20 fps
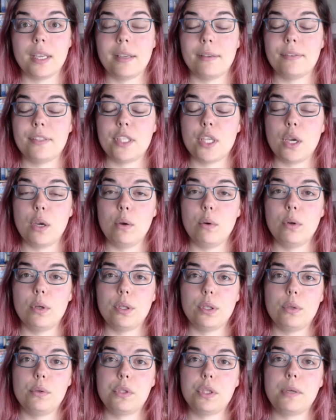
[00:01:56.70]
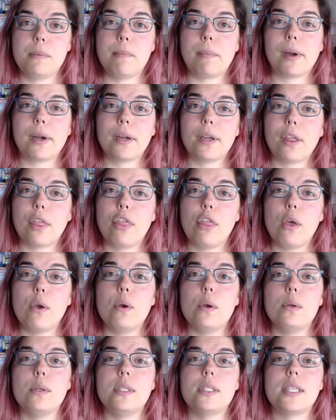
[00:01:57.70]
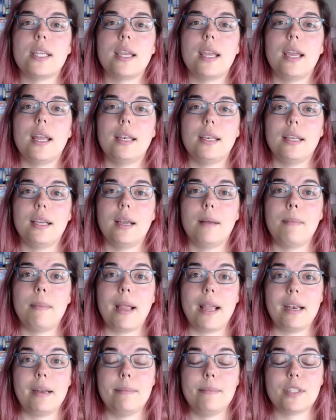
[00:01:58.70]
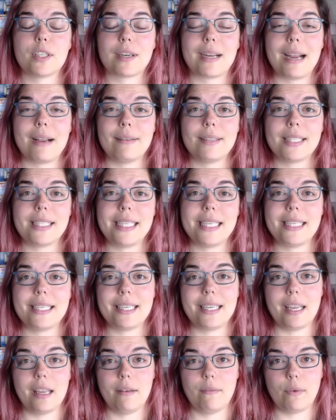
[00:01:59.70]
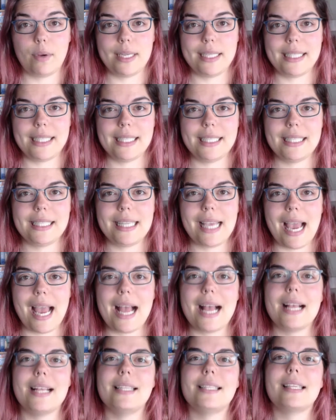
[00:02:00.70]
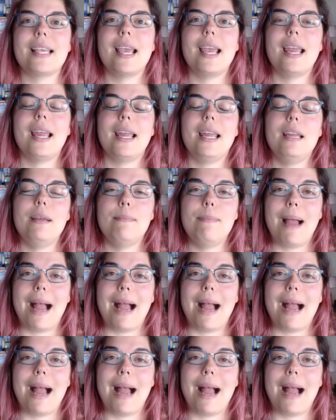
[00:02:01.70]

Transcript: If so, you should mark those income items or outstanding invoices as a